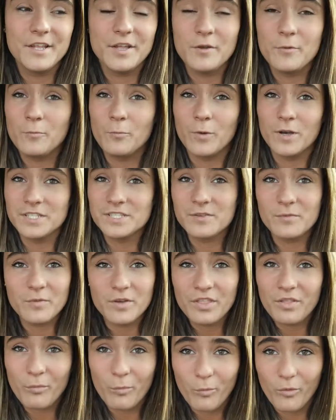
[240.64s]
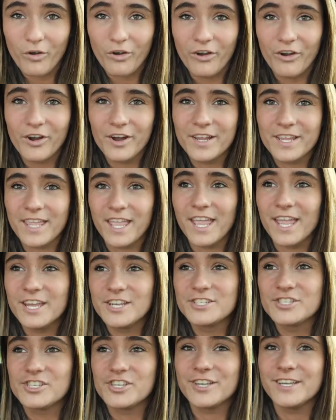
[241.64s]
It wasn't with work,
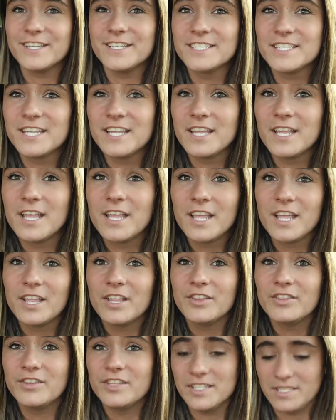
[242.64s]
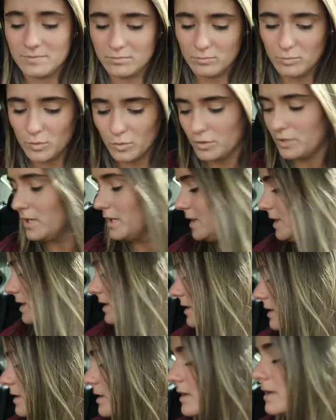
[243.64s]
it's just this
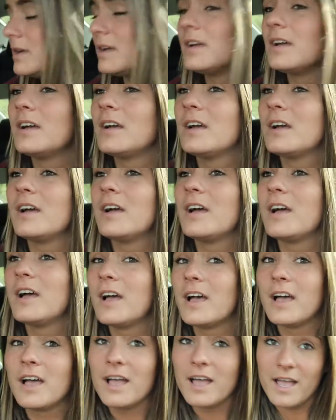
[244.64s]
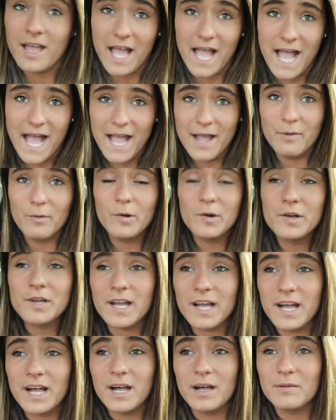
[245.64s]
morning I woke
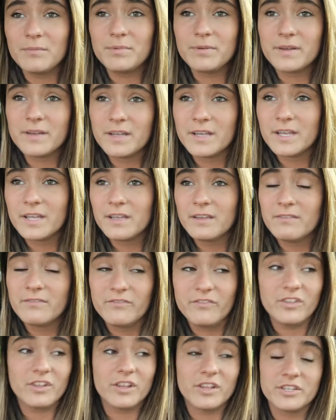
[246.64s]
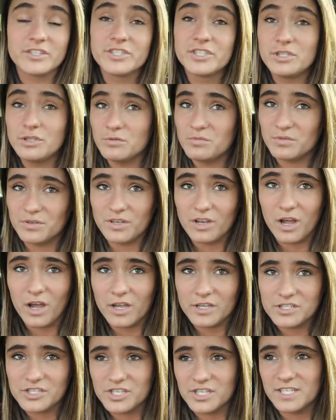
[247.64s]
up feeling super
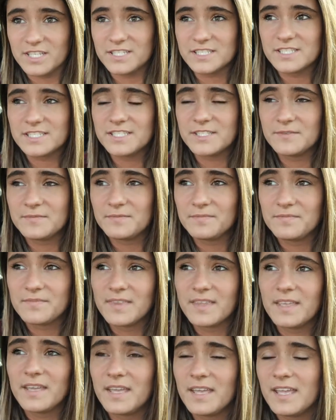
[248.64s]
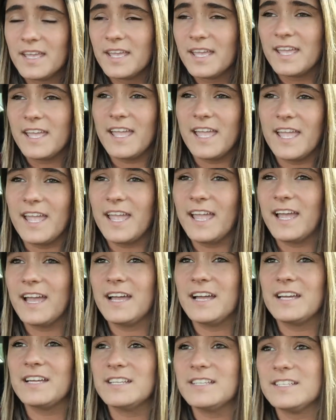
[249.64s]
nauseous,
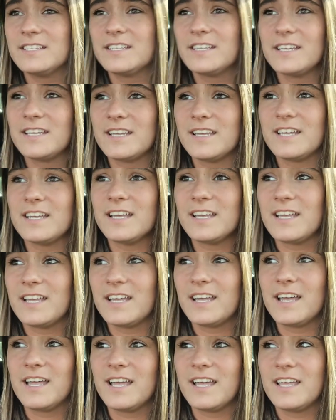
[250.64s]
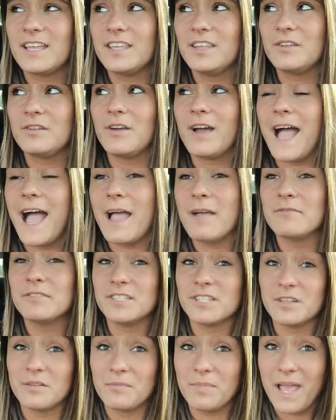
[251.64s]
and you know, I
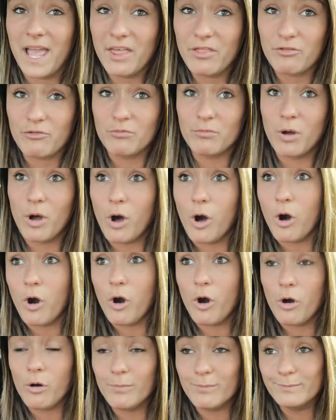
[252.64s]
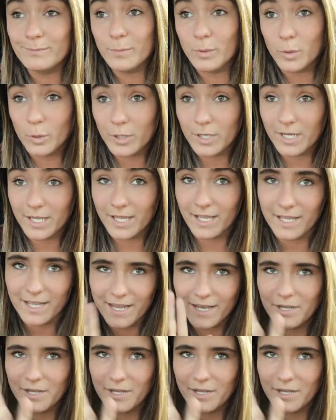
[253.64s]
was in the bathroom all morning.